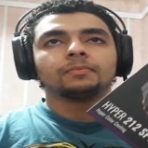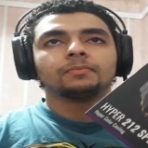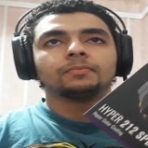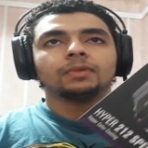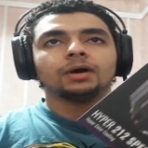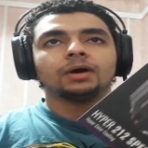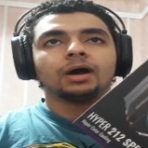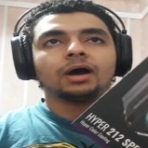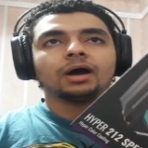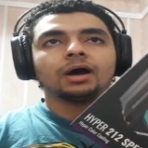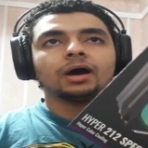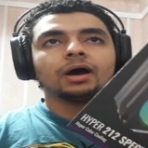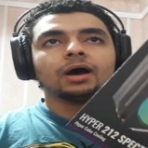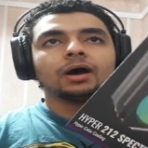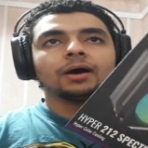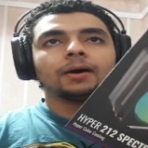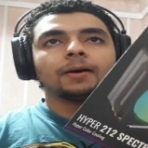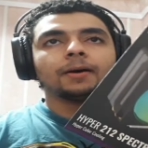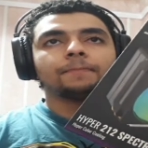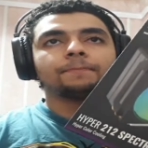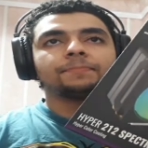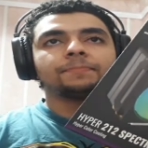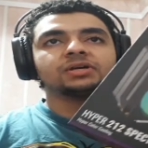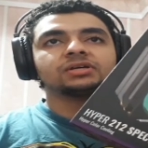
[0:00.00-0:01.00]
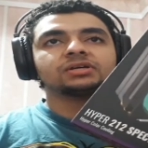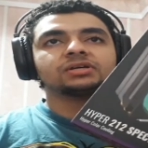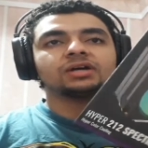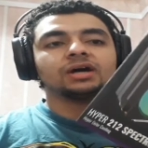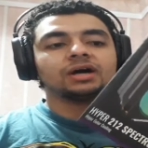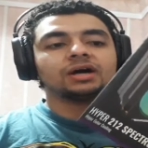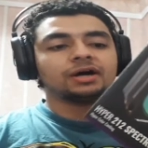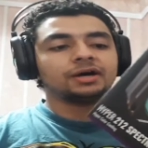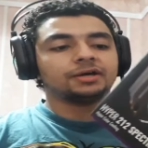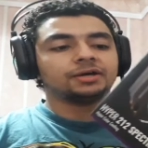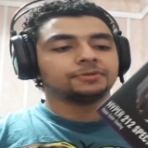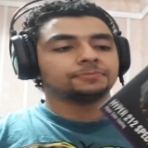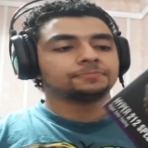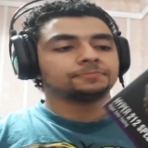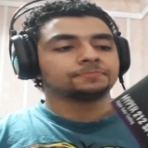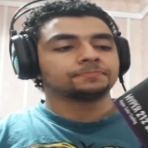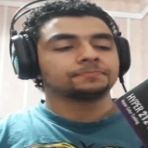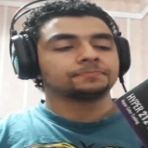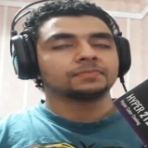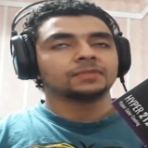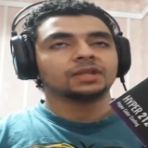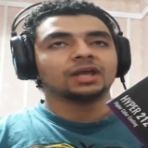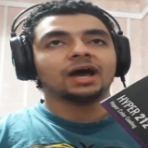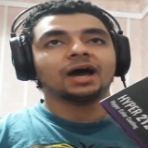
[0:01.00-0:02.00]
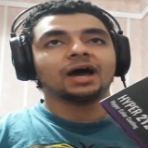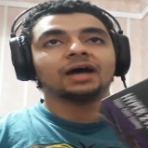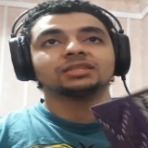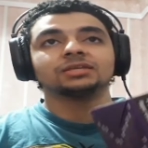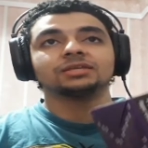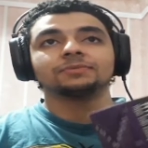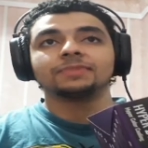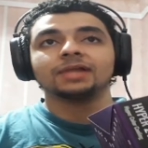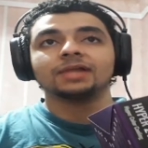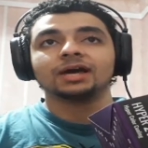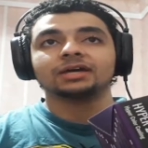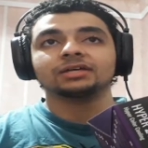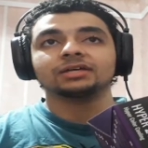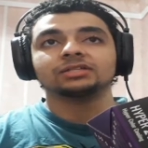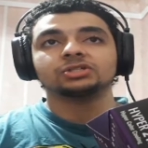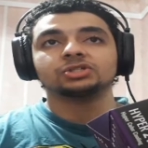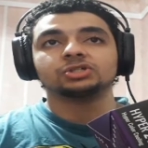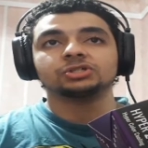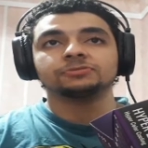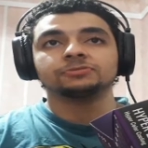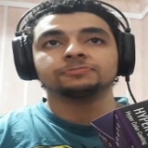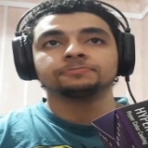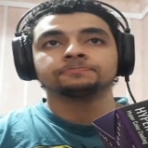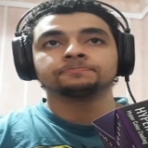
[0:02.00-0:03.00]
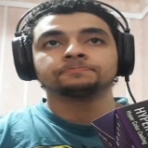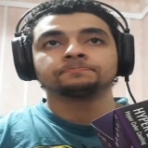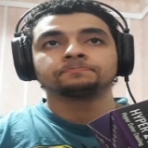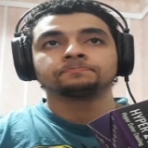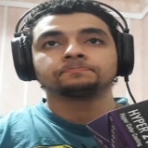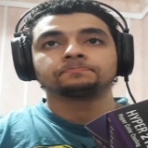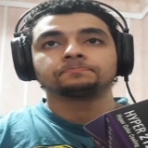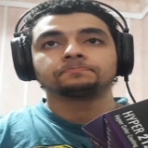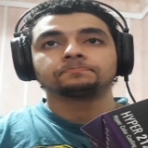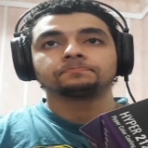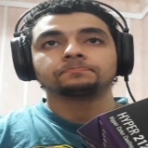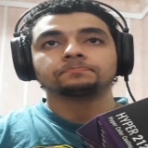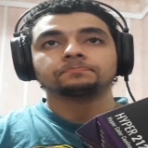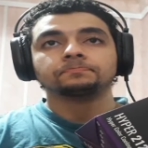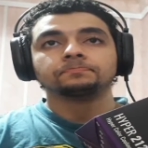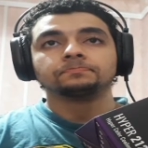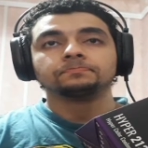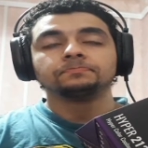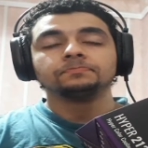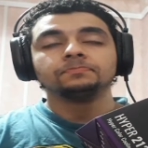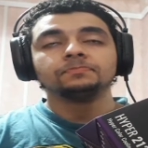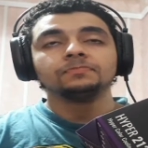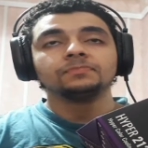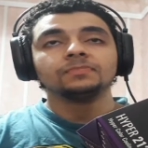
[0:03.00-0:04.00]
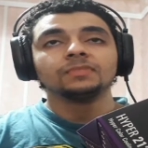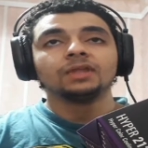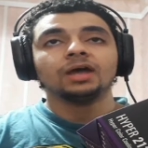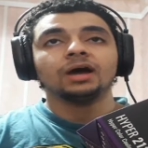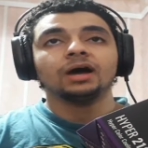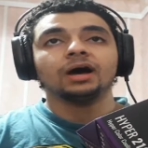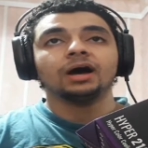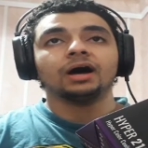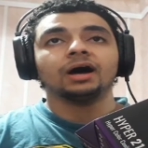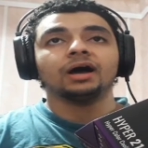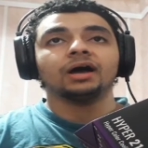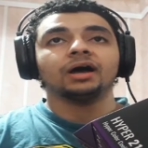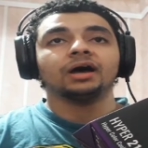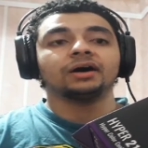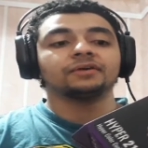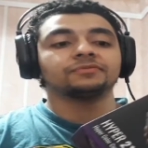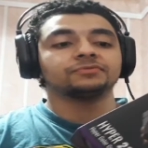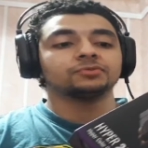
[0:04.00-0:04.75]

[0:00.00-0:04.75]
uh, pig guy and the black edition I have